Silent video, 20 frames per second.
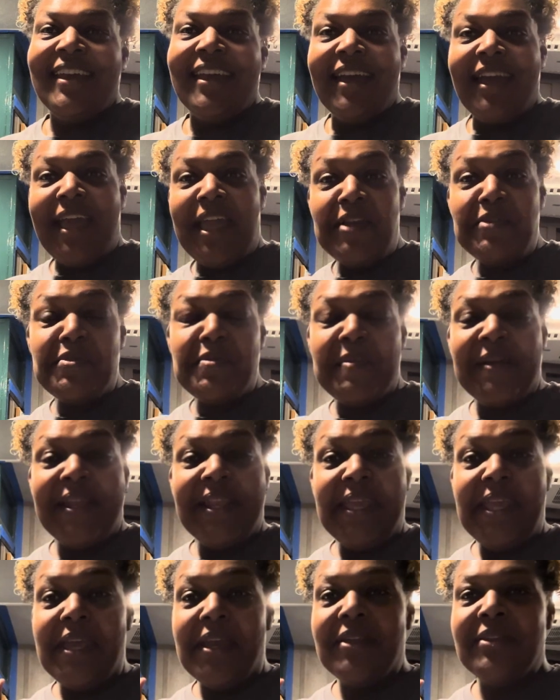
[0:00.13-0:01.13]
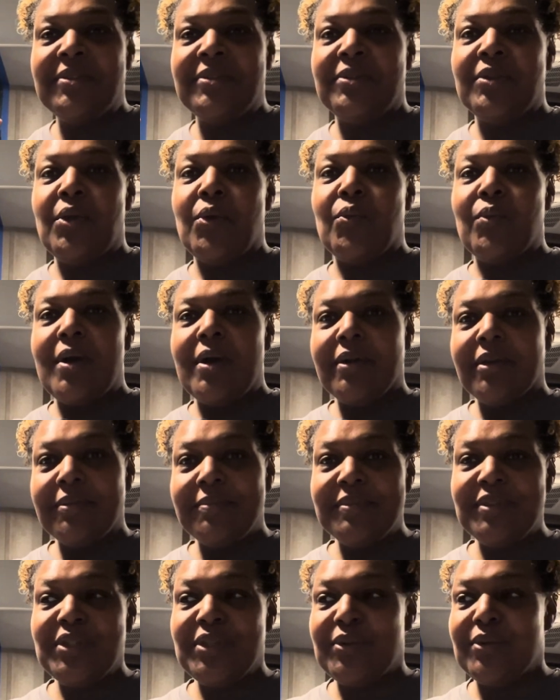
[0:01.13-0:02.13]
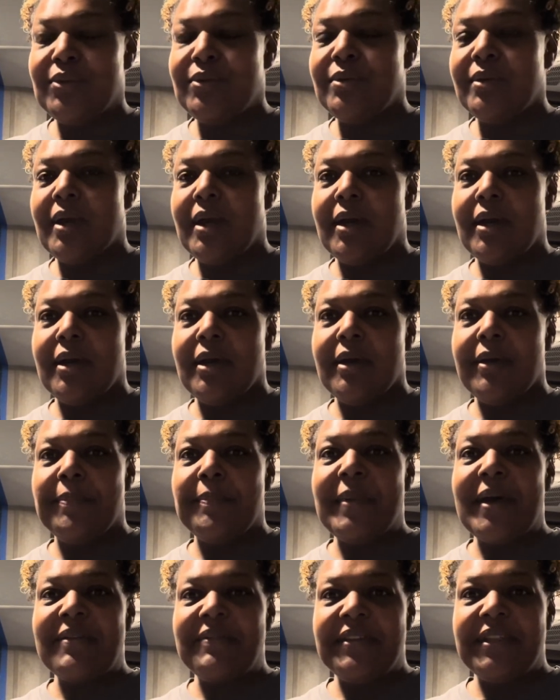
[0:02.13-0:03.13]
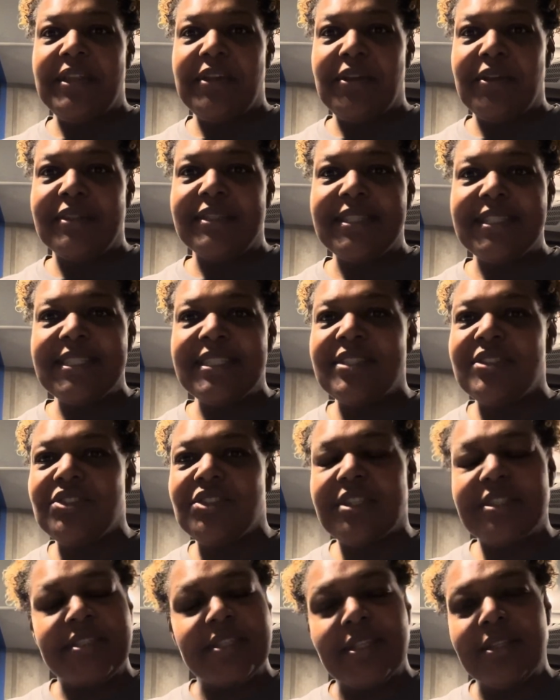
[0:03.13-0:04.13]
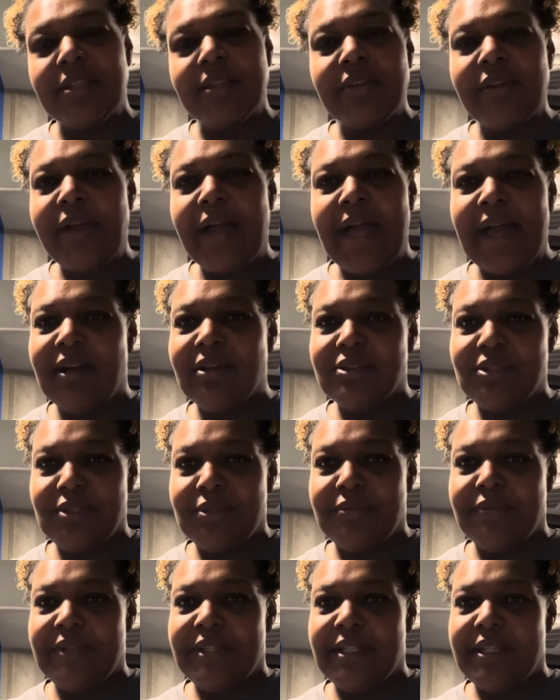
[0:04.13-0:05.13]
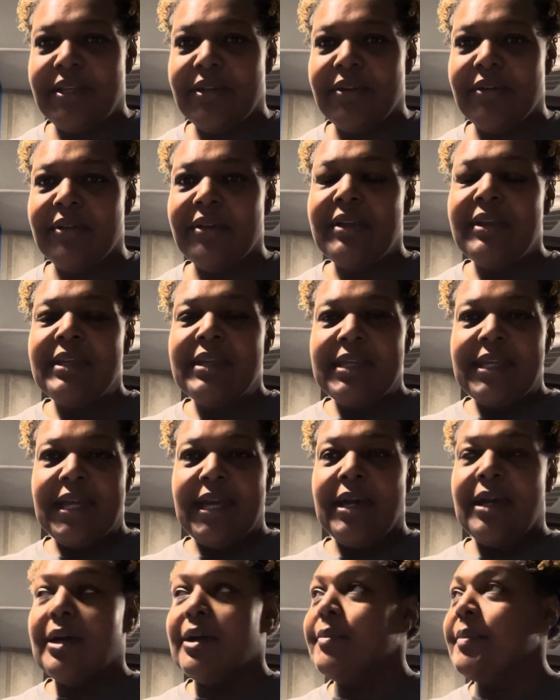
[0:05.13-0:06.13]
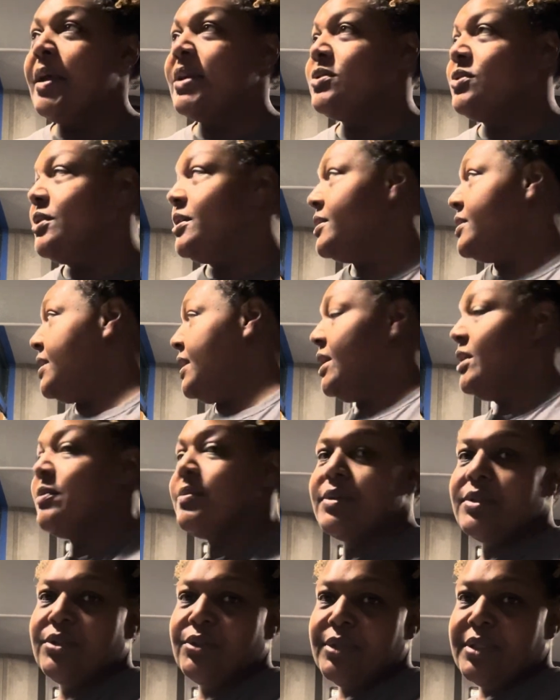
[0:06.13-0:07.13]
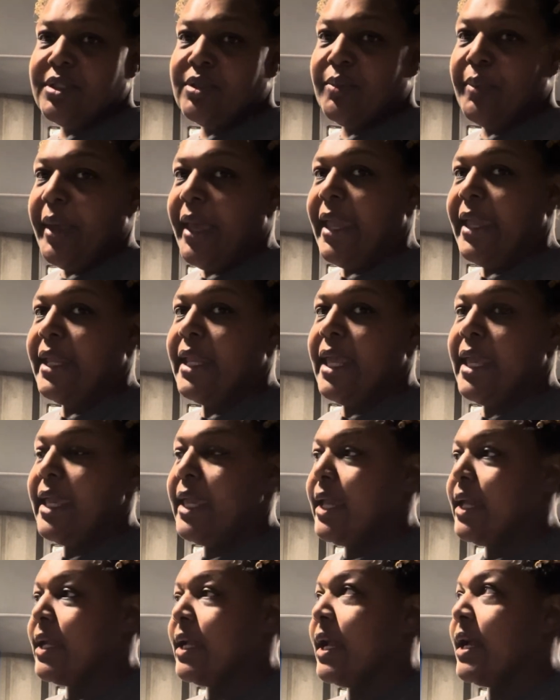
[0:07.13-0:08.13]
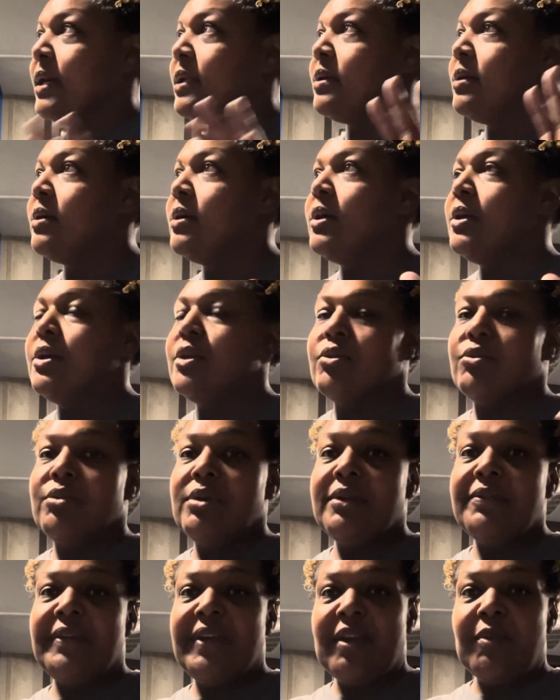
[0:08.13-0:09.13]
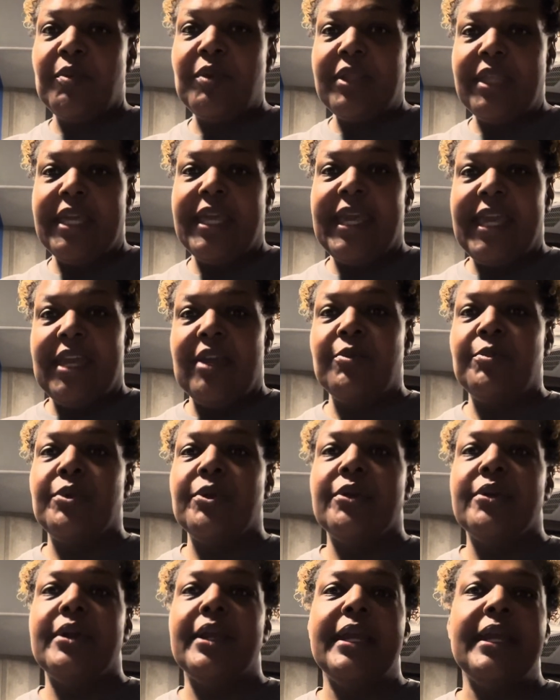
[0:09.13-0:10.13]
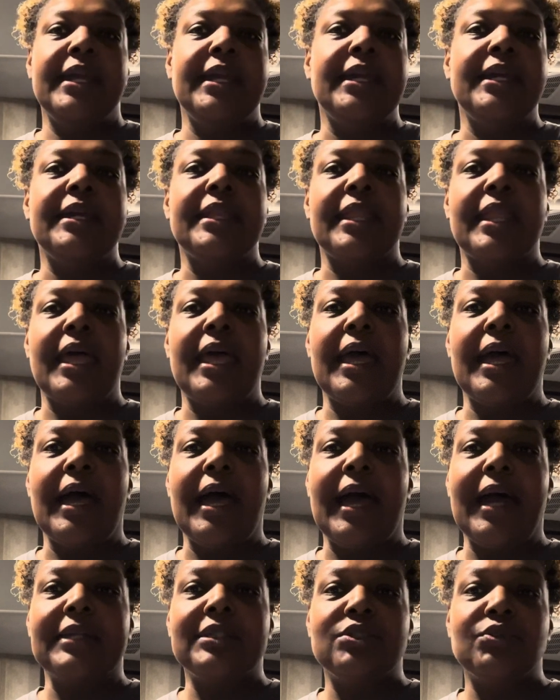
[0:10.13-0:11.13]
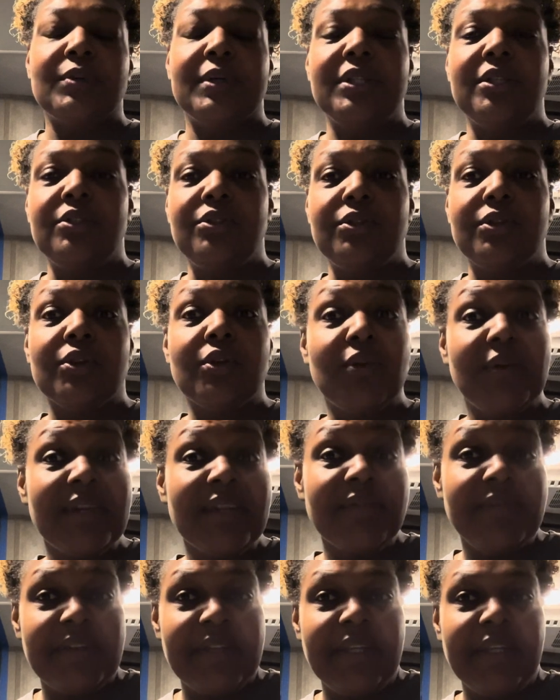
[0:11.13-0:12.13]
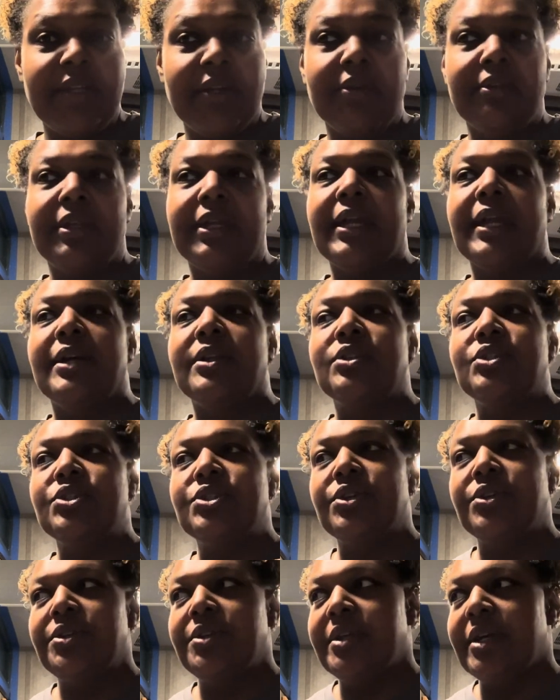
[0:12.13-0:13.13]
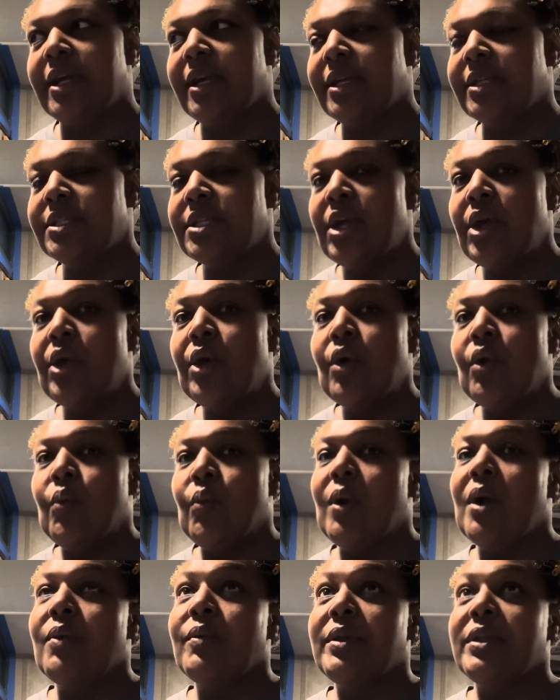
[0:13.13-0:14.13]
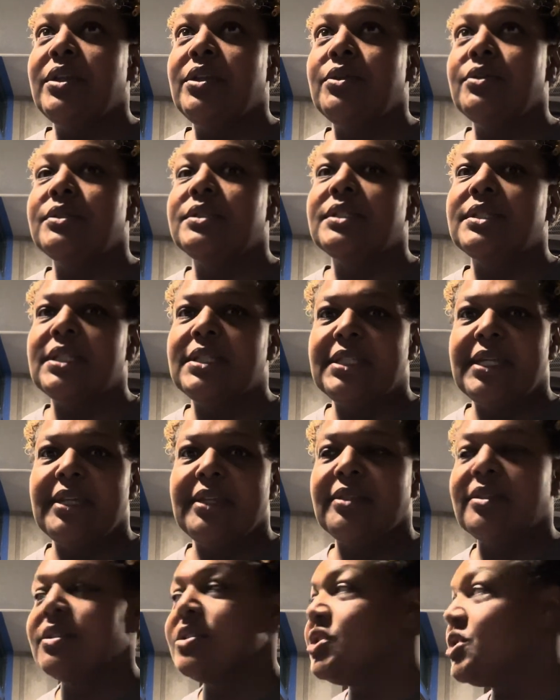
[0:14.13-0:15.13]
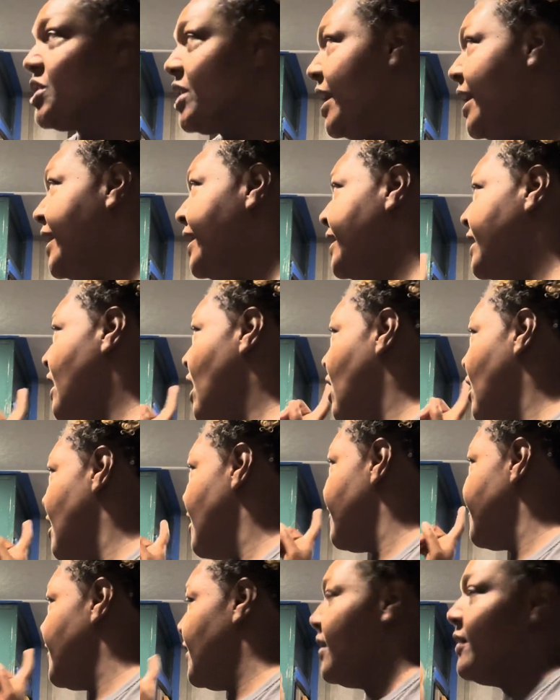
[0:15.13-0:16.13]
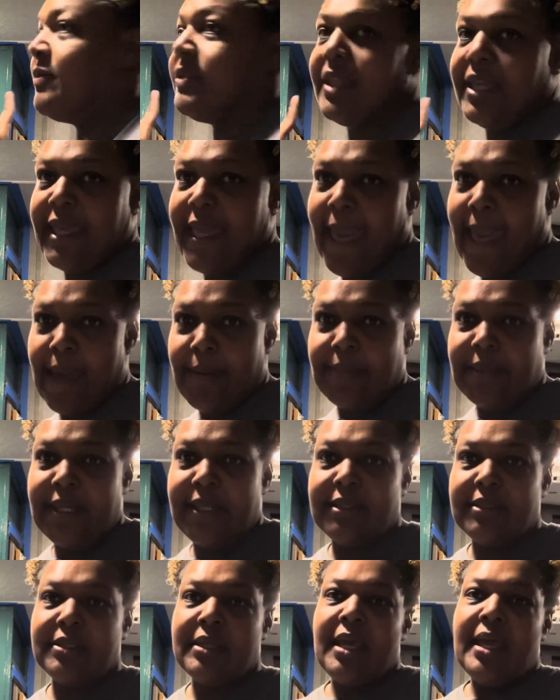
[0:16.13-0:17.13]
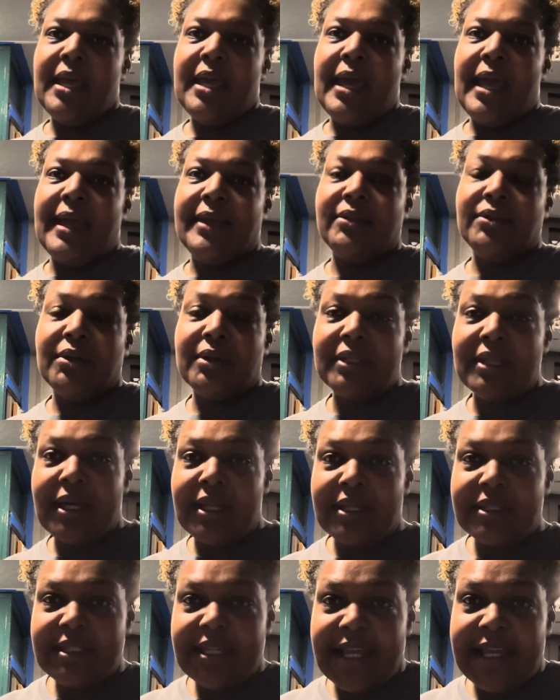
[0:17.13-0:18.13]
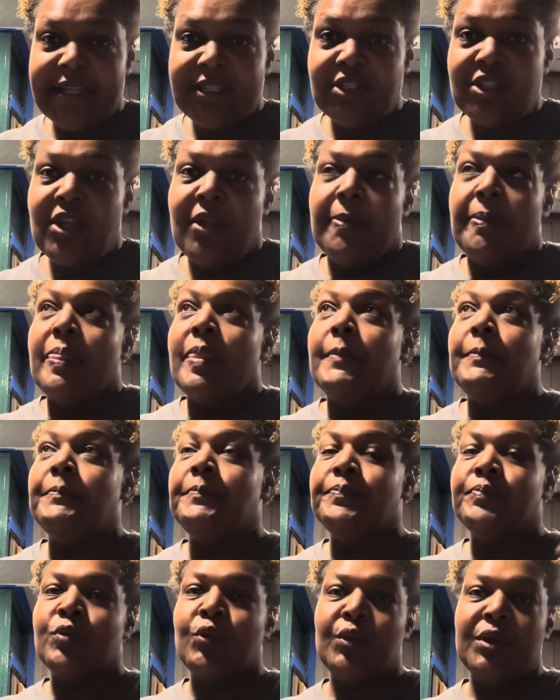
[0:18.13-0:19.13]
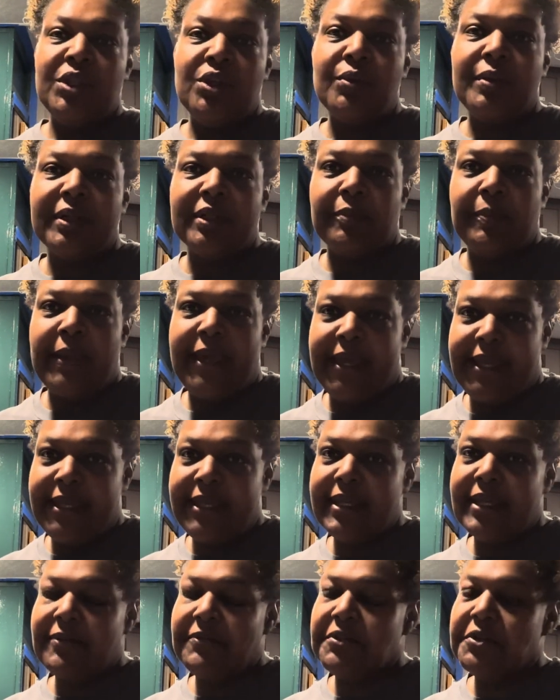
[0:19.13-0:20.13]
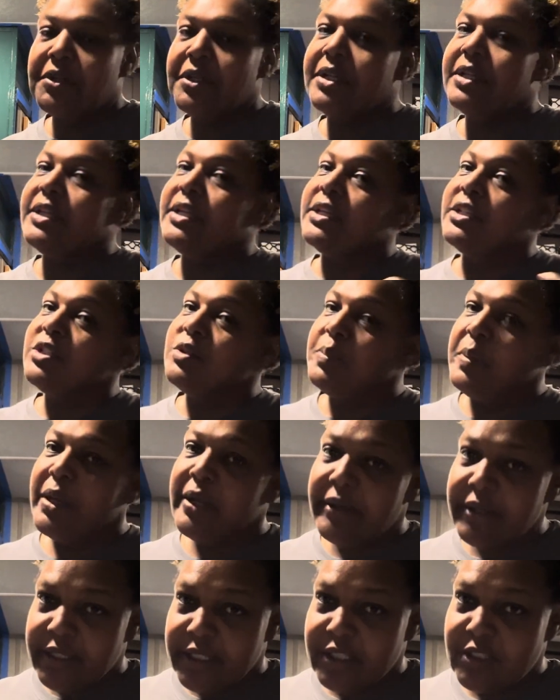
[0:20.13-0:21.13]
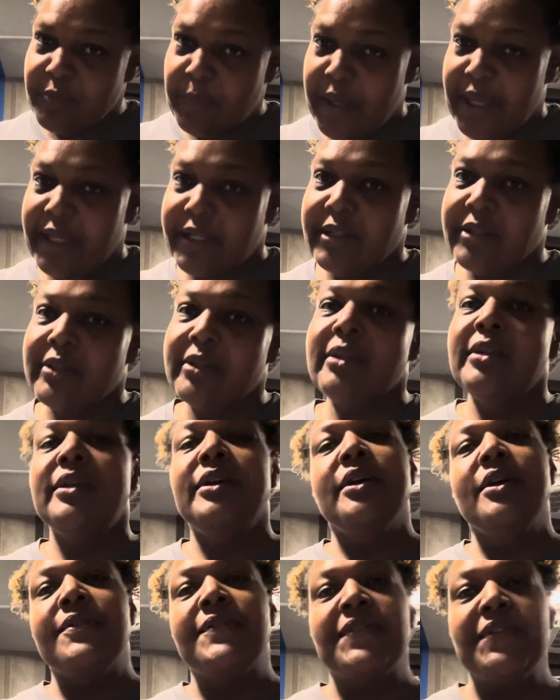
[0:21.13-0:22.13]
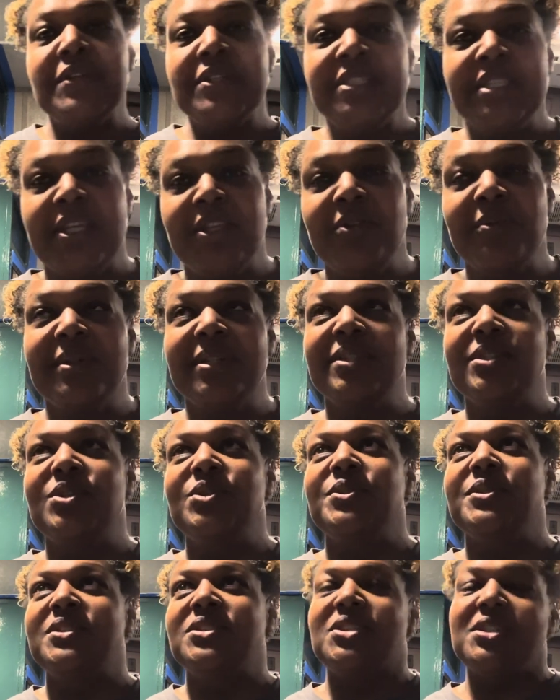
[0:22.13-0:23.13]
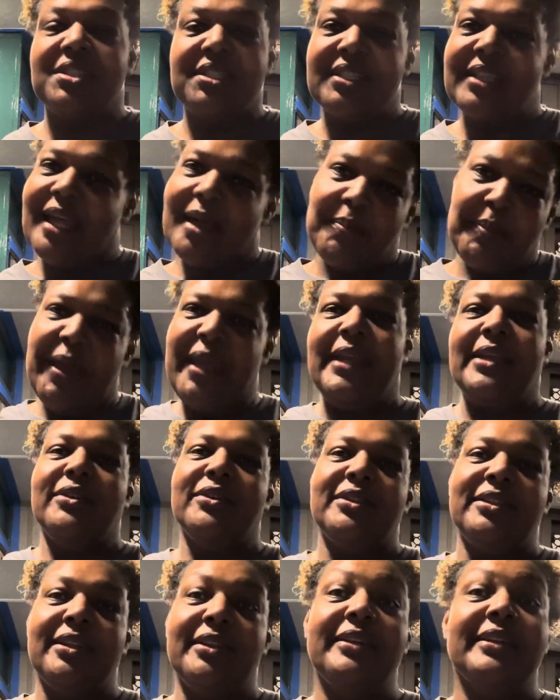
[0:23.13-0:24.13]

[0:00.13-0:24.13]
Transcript: Hi everybody, and welcome to my videos. This is just a little how-to video. As you can see, we're doing some painting and kind of revamping the camper, and I just wanted to do a quick video to kind of show you guys what we're using to take the shine off of the cabinets. I know a lot of times when you want to paint, if you're an experienced painter, first thing you want to do is just slap paint on there.